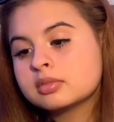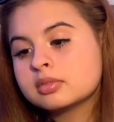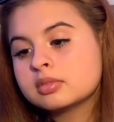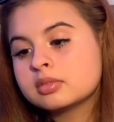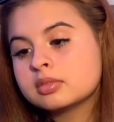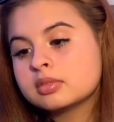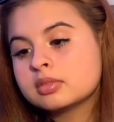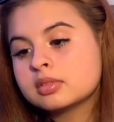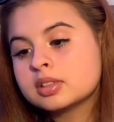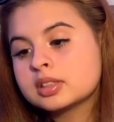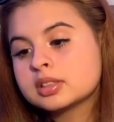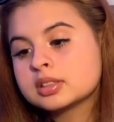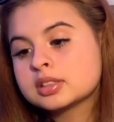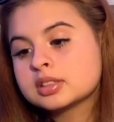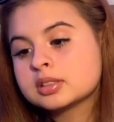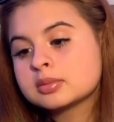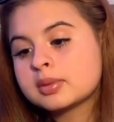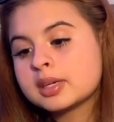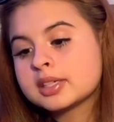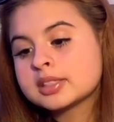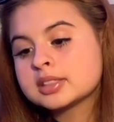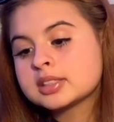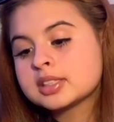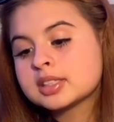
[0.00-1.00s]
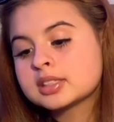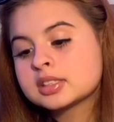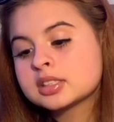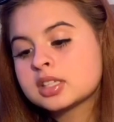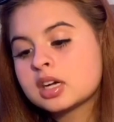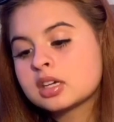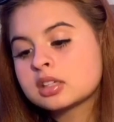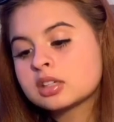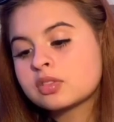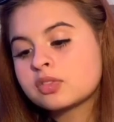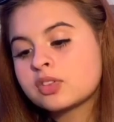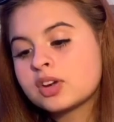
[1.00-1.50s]
This is my
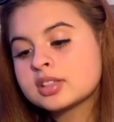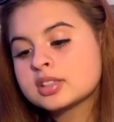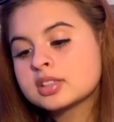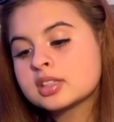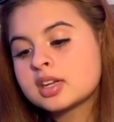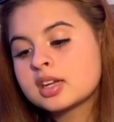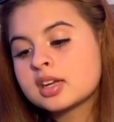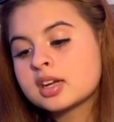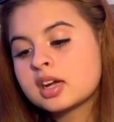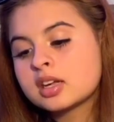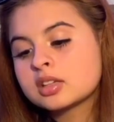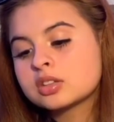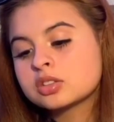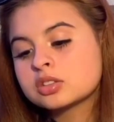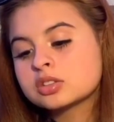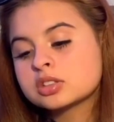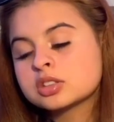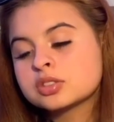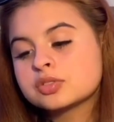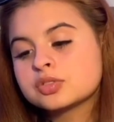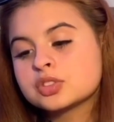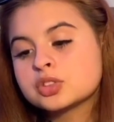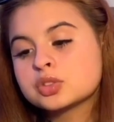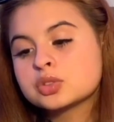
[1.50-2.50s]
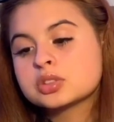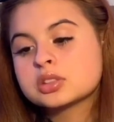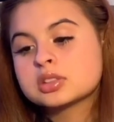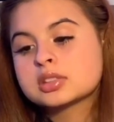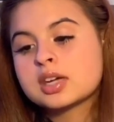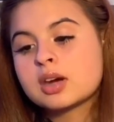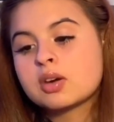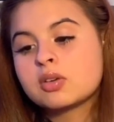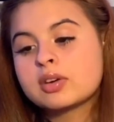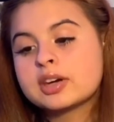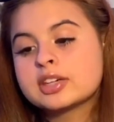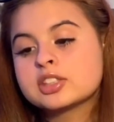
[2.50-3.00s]
TikTok. The fact that I got 13 views is
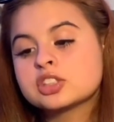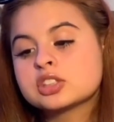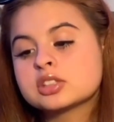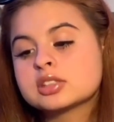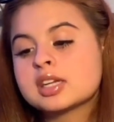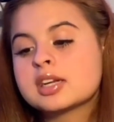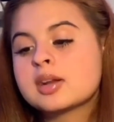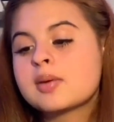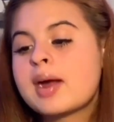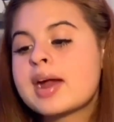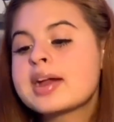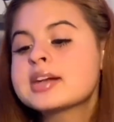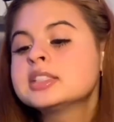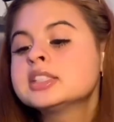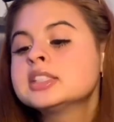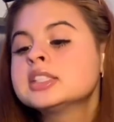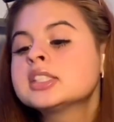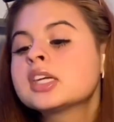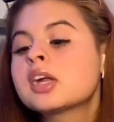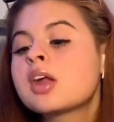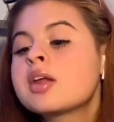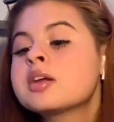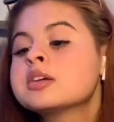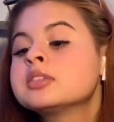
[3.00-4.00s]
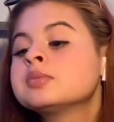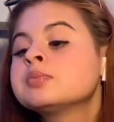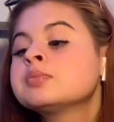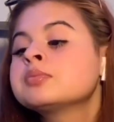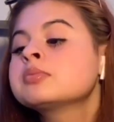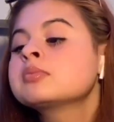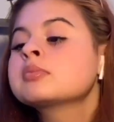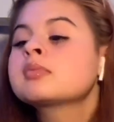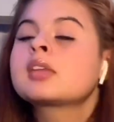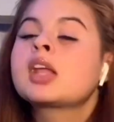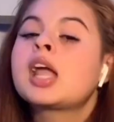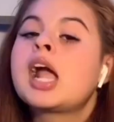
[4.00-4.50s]
outrageous. Anyway,
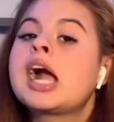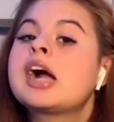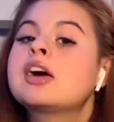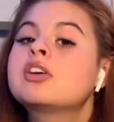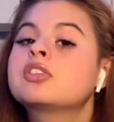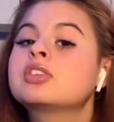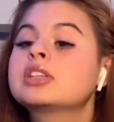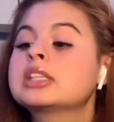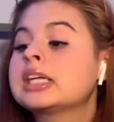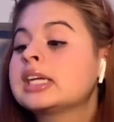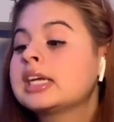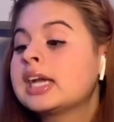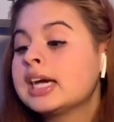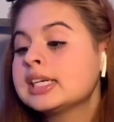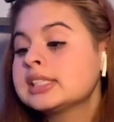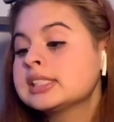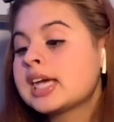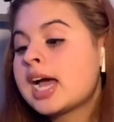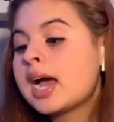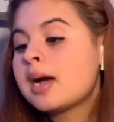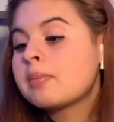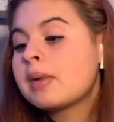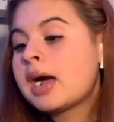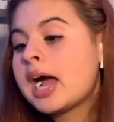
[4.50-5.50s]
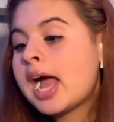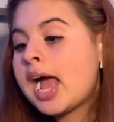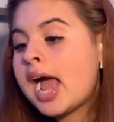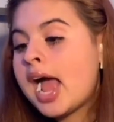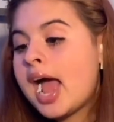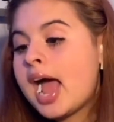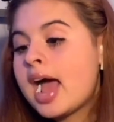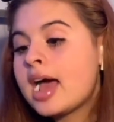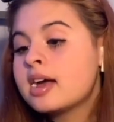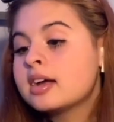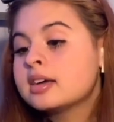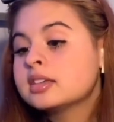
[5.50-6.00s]
for the next app, I
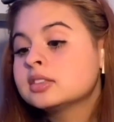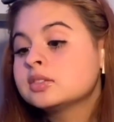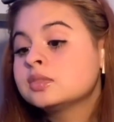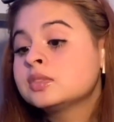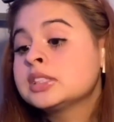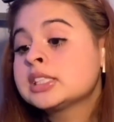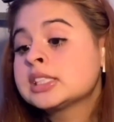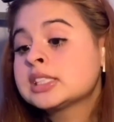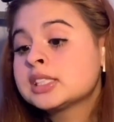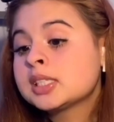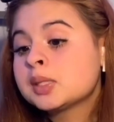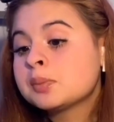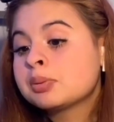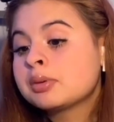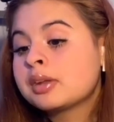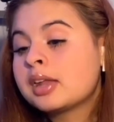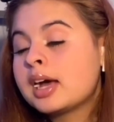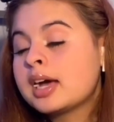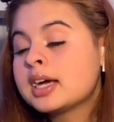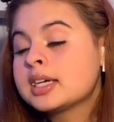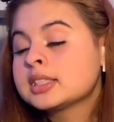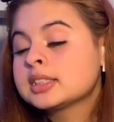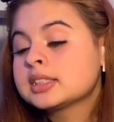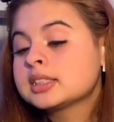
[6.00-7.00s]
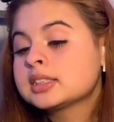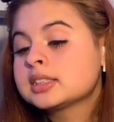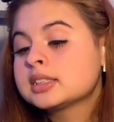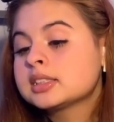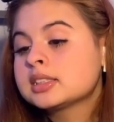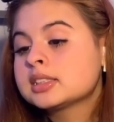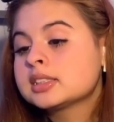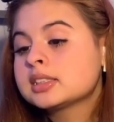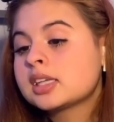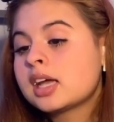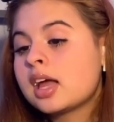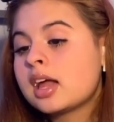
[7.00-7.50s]
have Disney
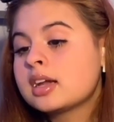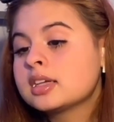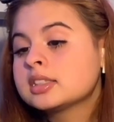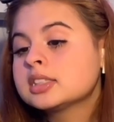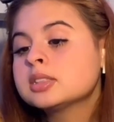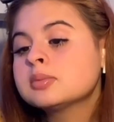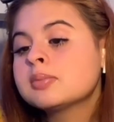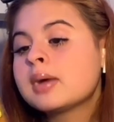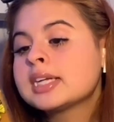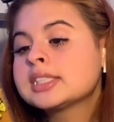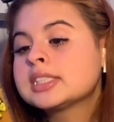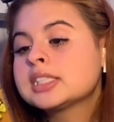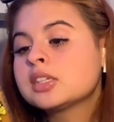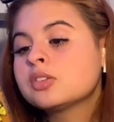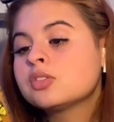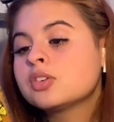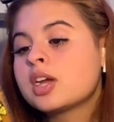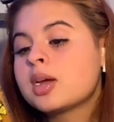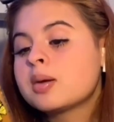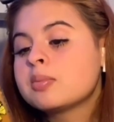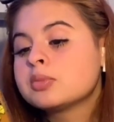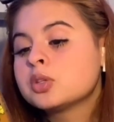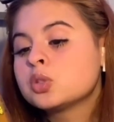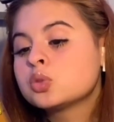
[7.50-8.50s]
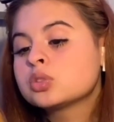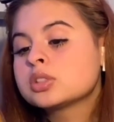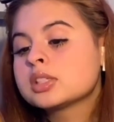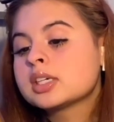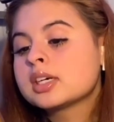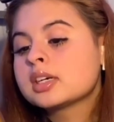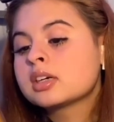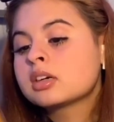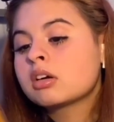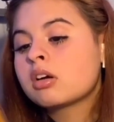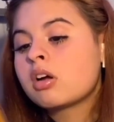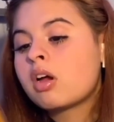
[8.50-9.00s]
Plus. This is my TV and
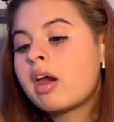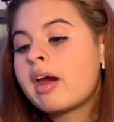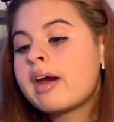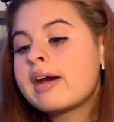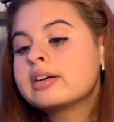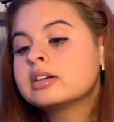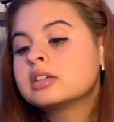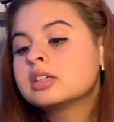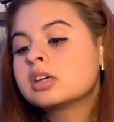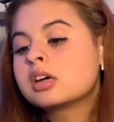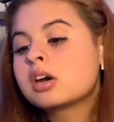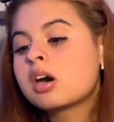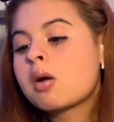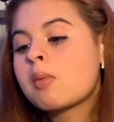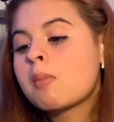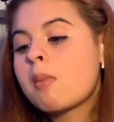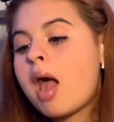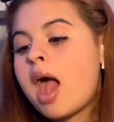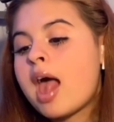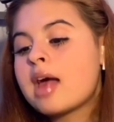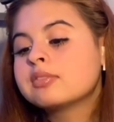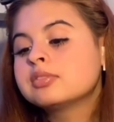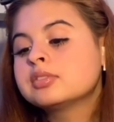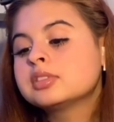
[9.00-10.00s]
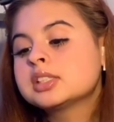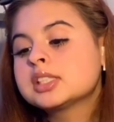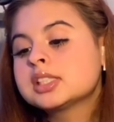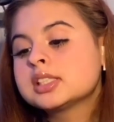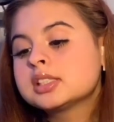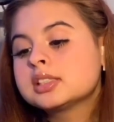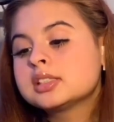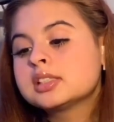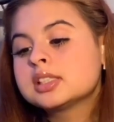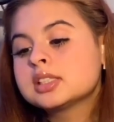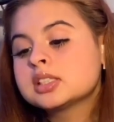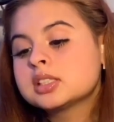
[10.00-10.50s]
music. Um, I have
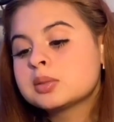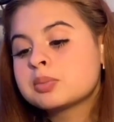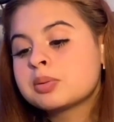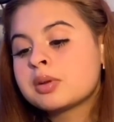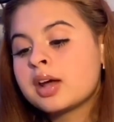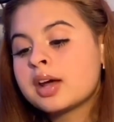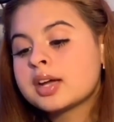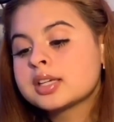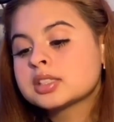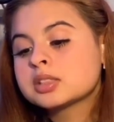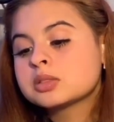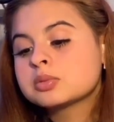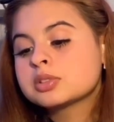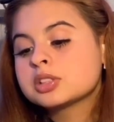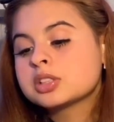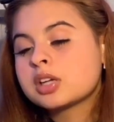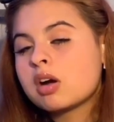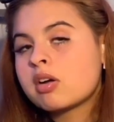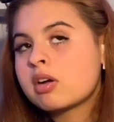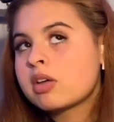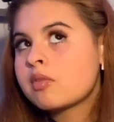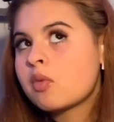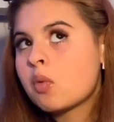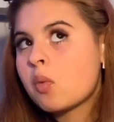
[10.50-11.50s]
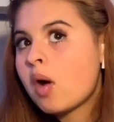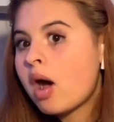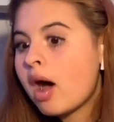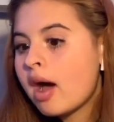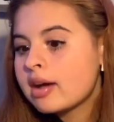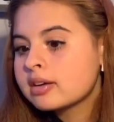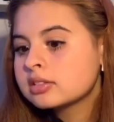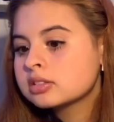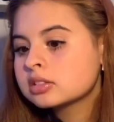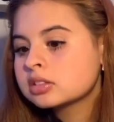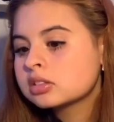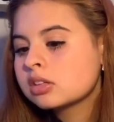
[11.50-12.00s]
Disney Plus, which I don't even
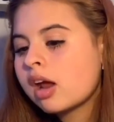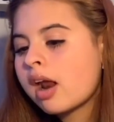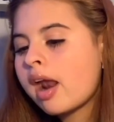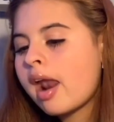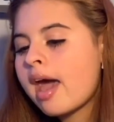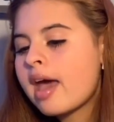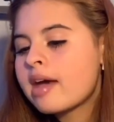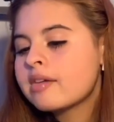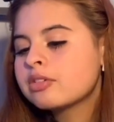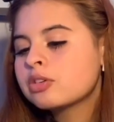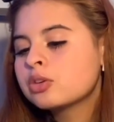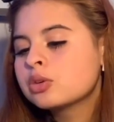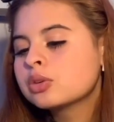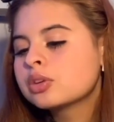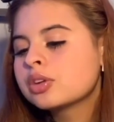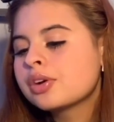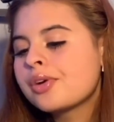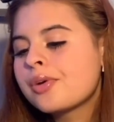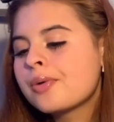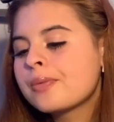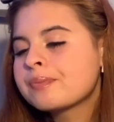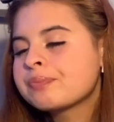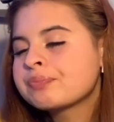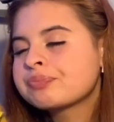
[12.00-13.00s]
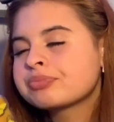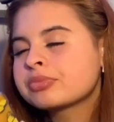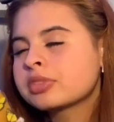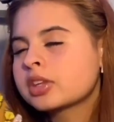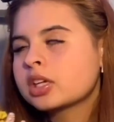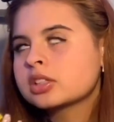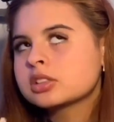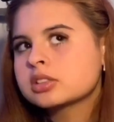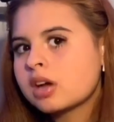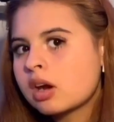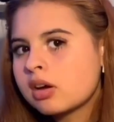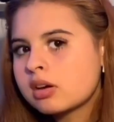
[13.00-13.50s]
watch, and I have Hulu,
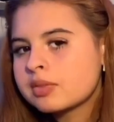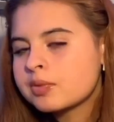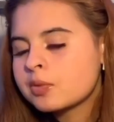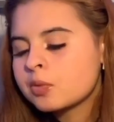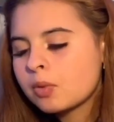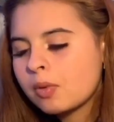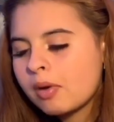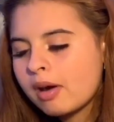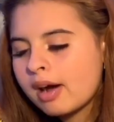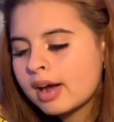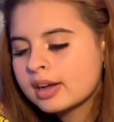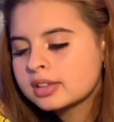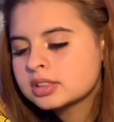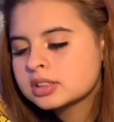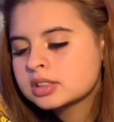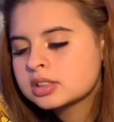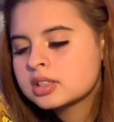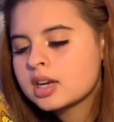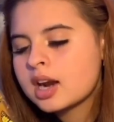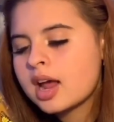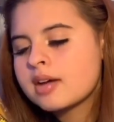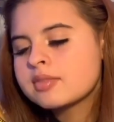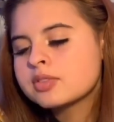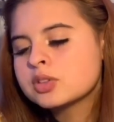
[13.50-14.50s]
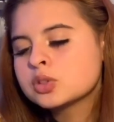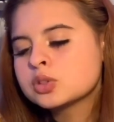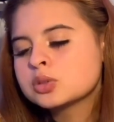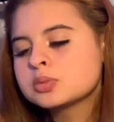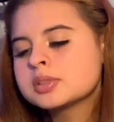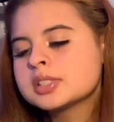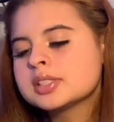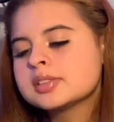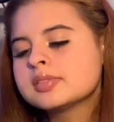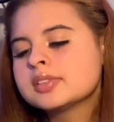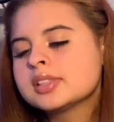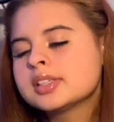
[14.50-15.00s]
which I don't even watch, and I have YouTube
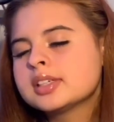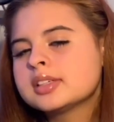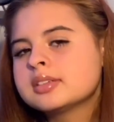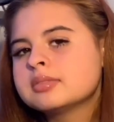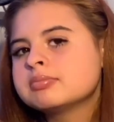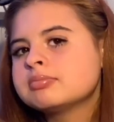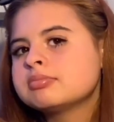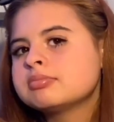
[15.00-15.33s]
TV.